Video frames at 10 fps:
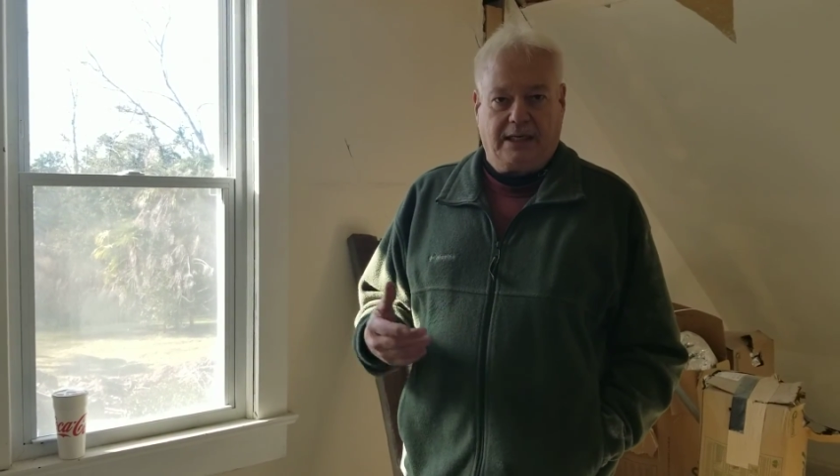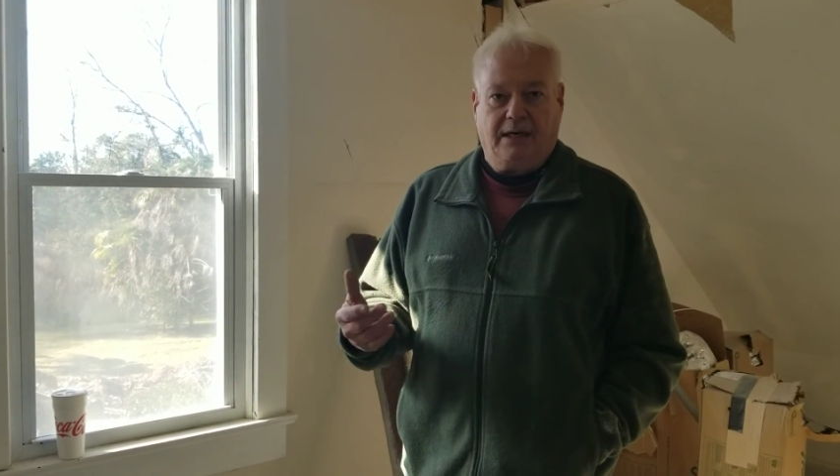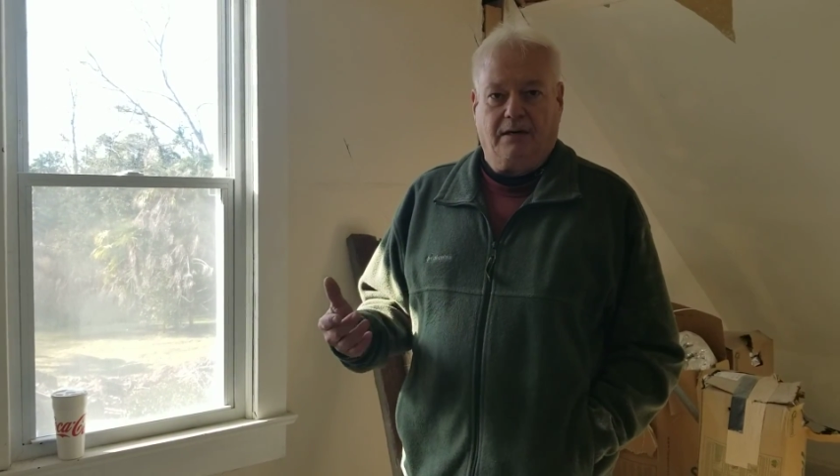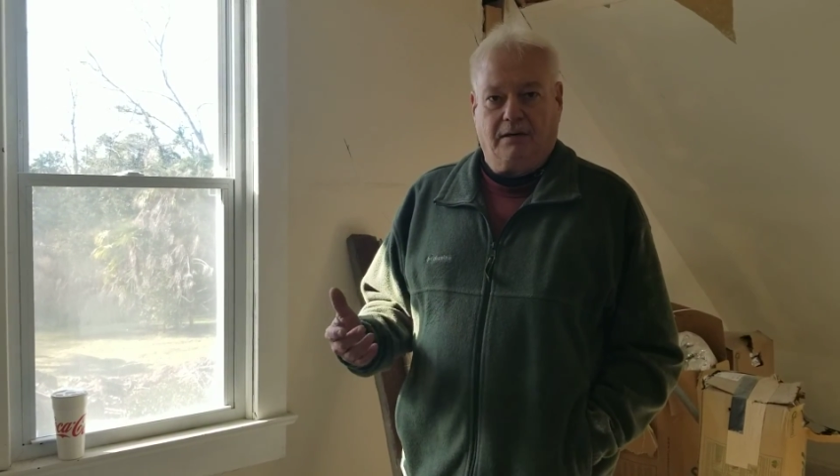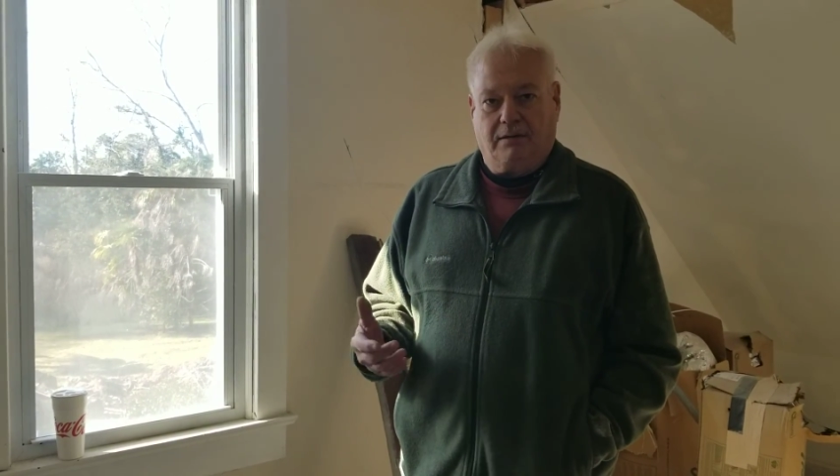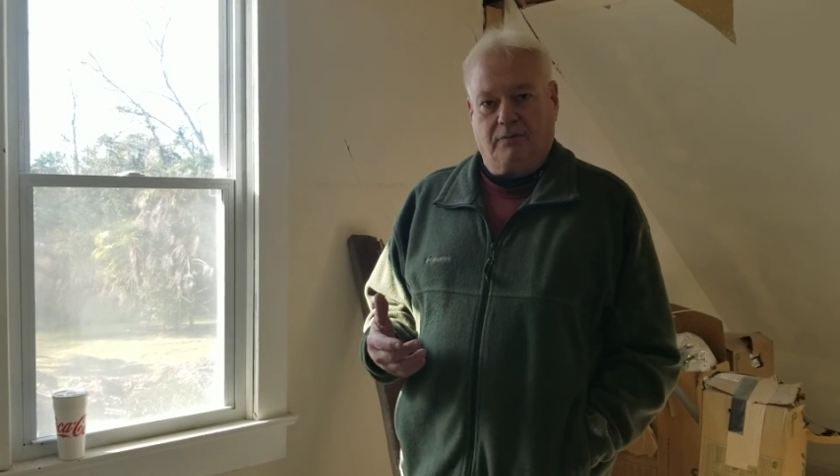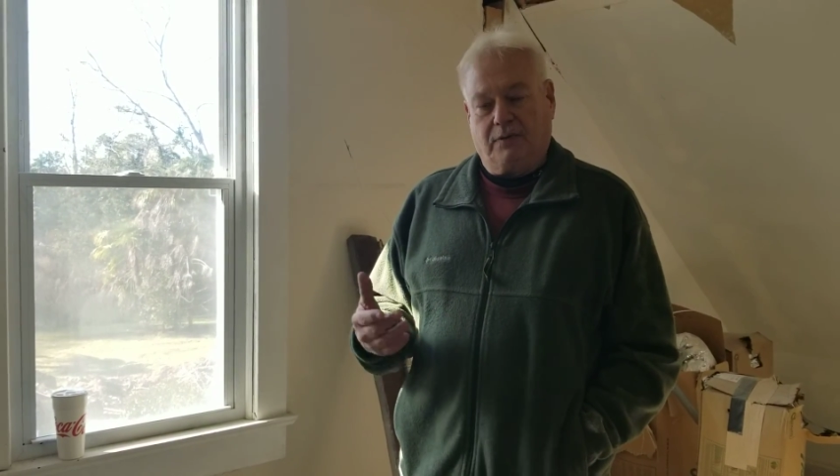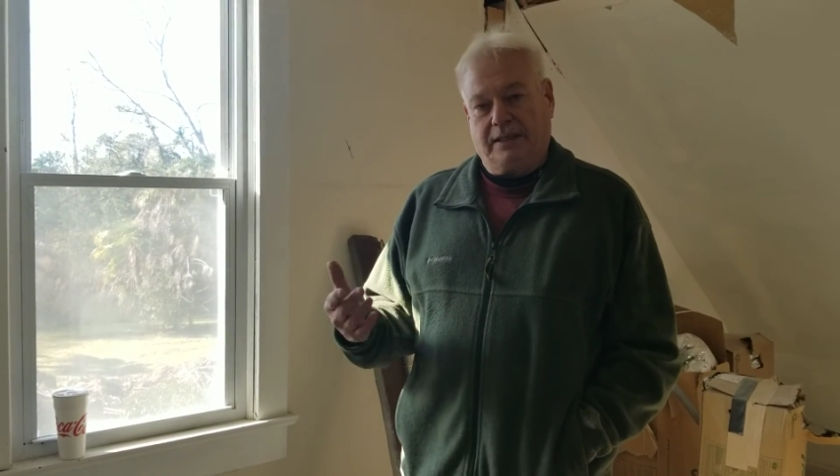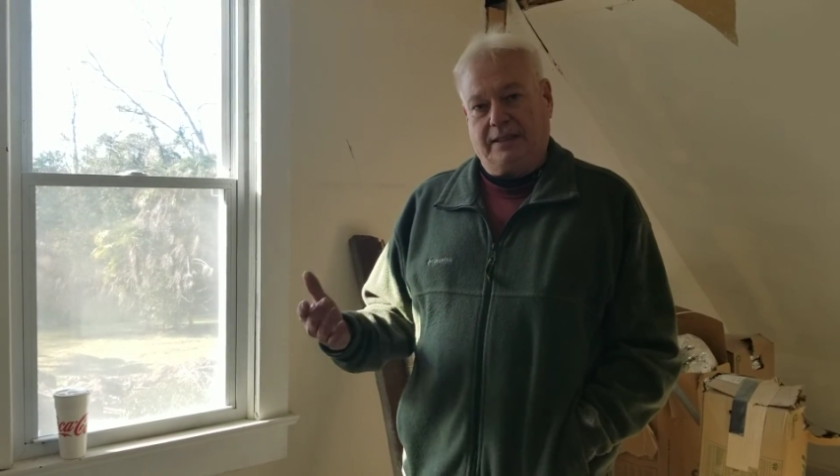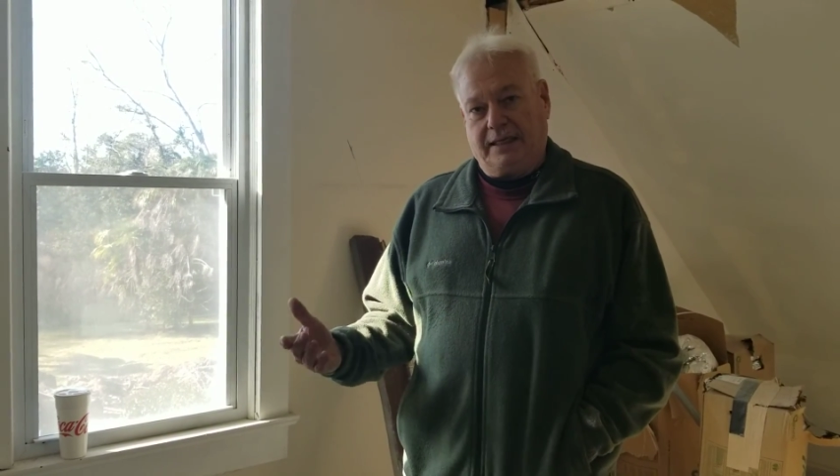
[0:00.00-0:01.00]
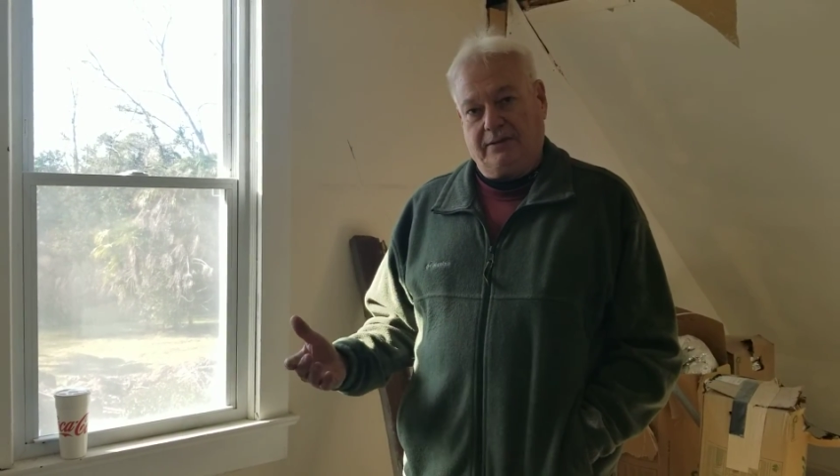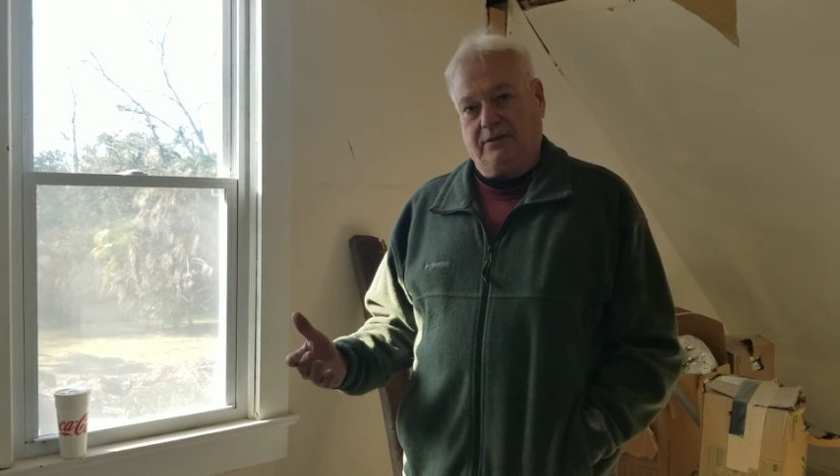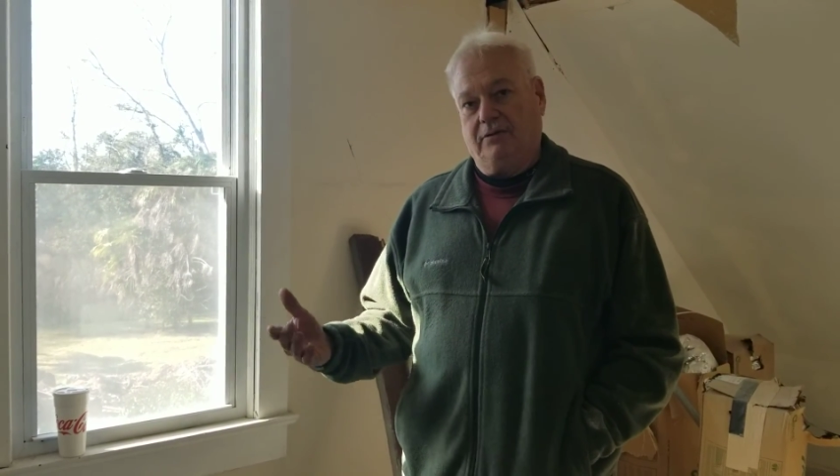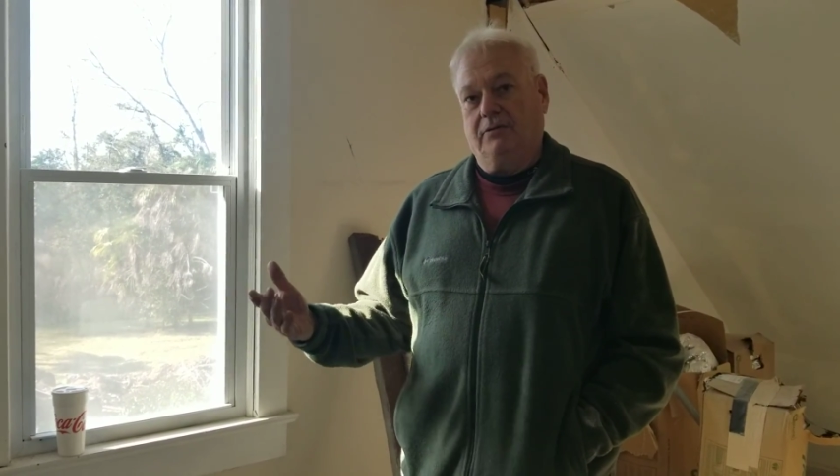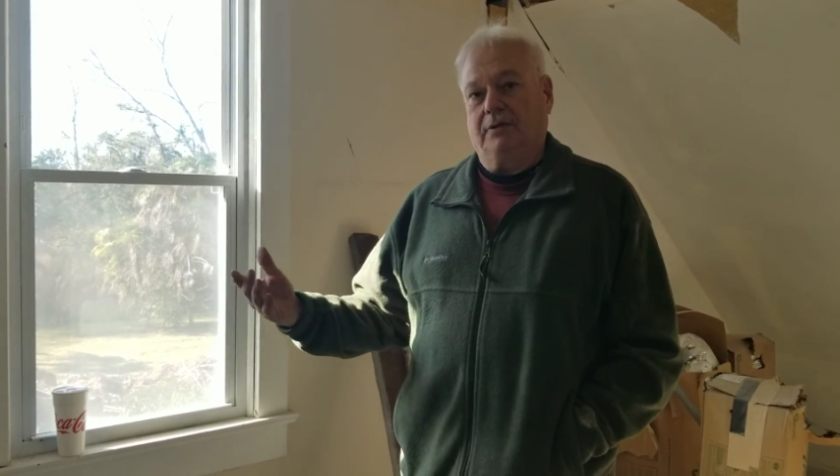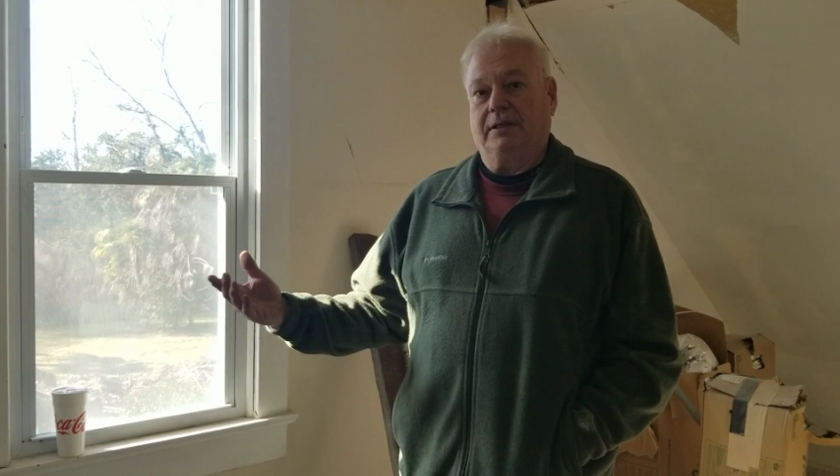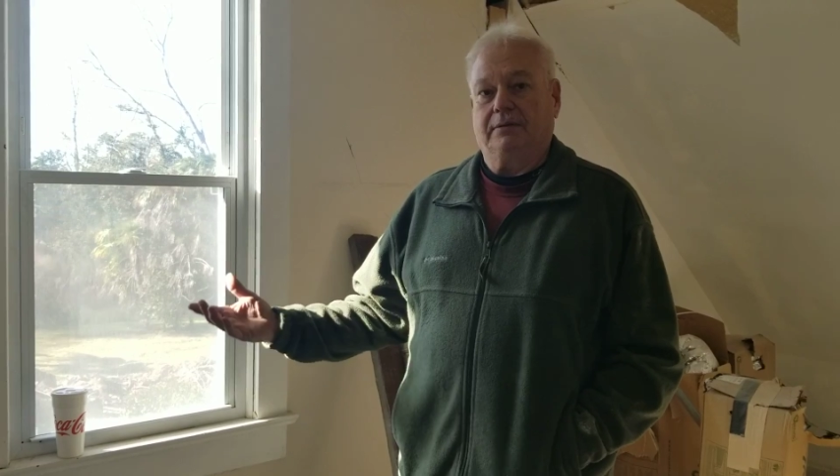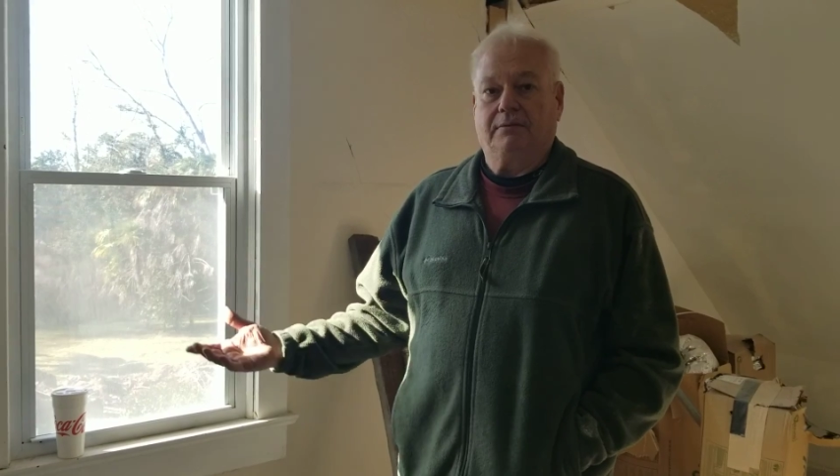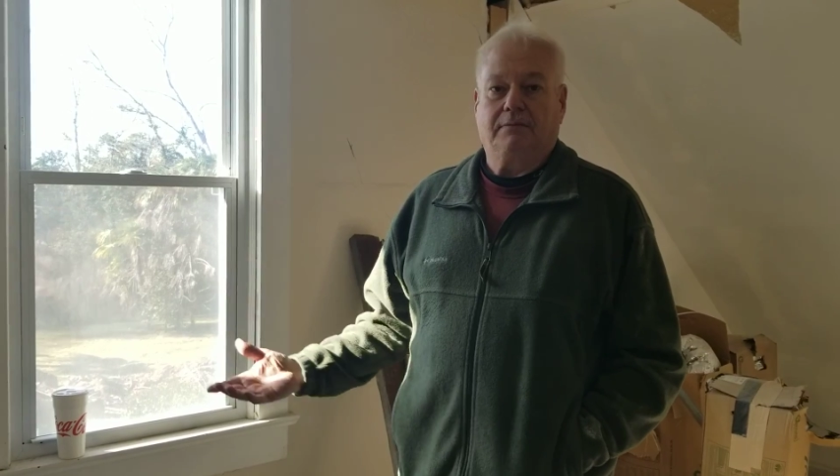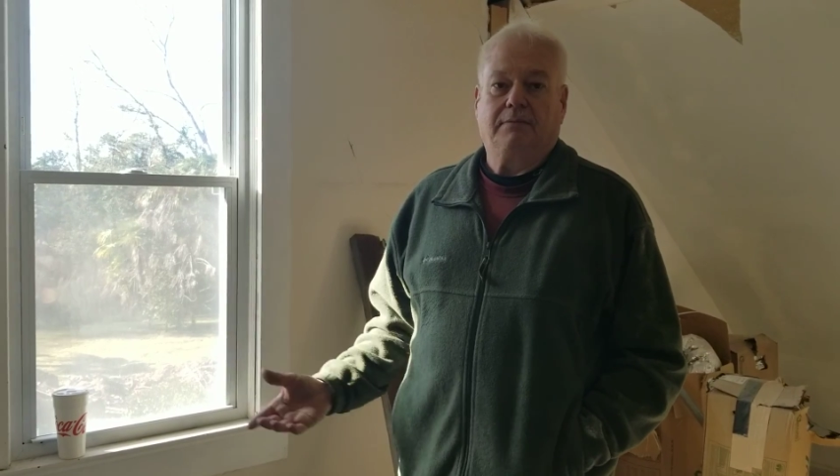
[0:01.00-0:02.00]
here and what they do
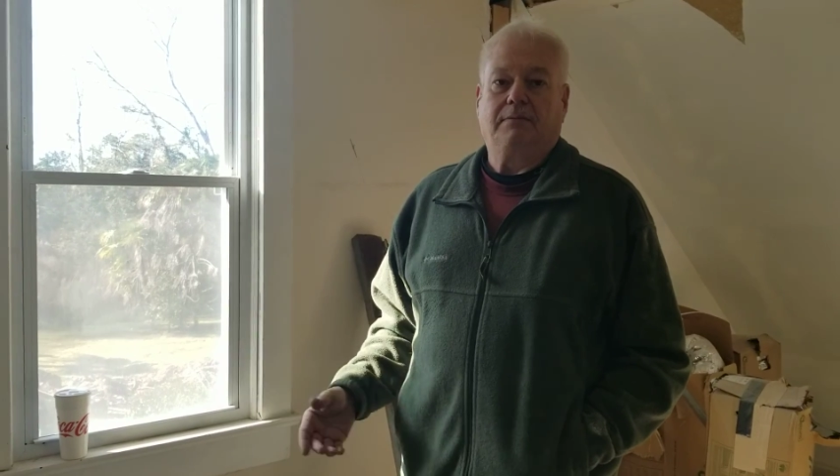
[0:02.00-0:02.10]
and